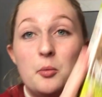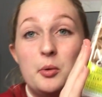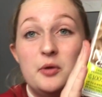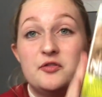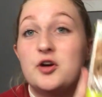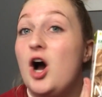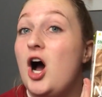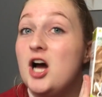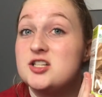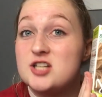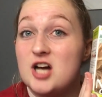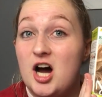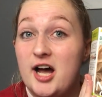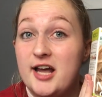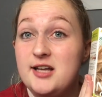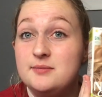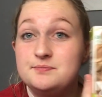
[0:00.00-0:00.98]
We've got our
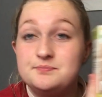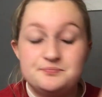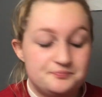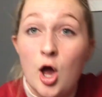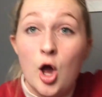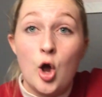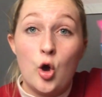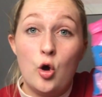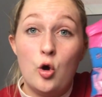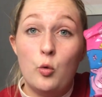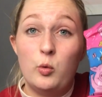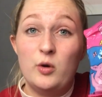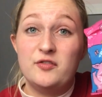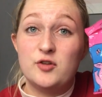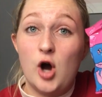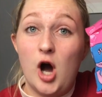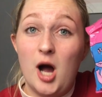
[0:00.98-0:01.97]
dye.
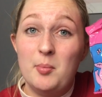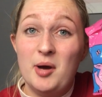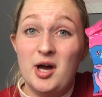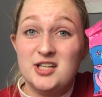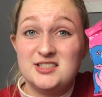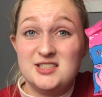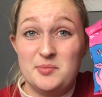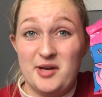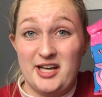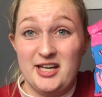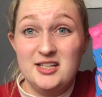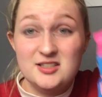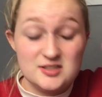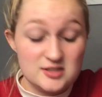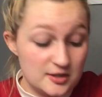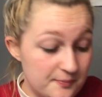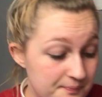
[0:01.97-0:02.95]
We've got our Percy
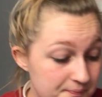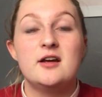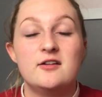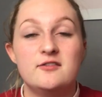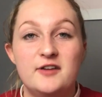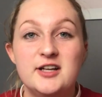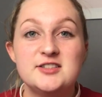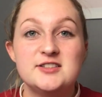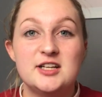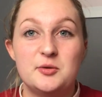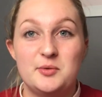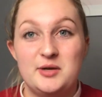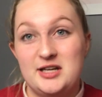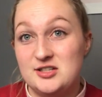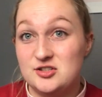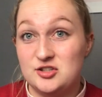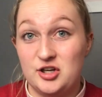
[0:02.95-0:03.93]
Pigs. First thing we
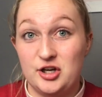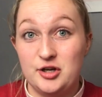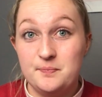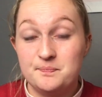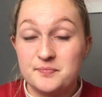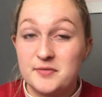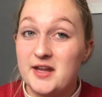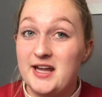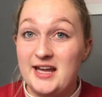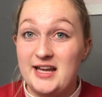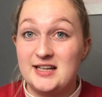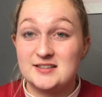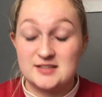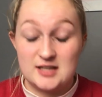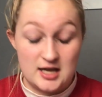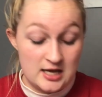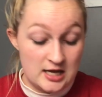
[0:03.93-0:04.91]
need to do
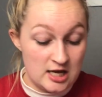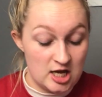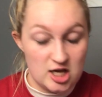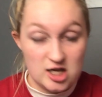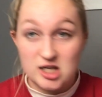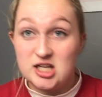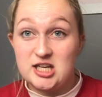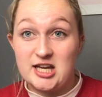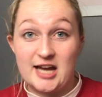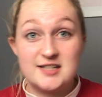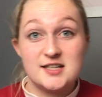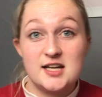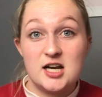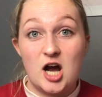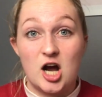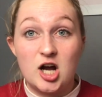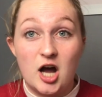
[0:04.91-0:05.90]
is get
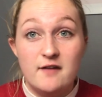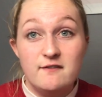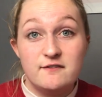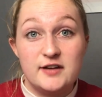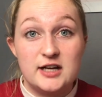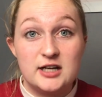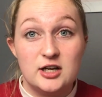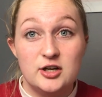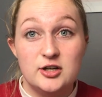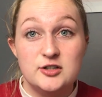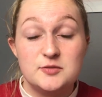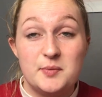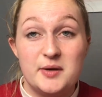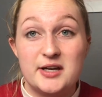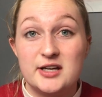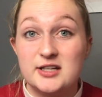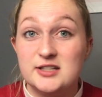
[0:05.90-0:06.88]
in our comfy clothes
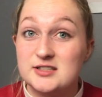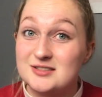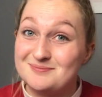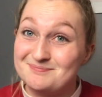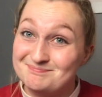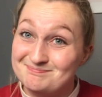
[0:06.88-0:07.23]
because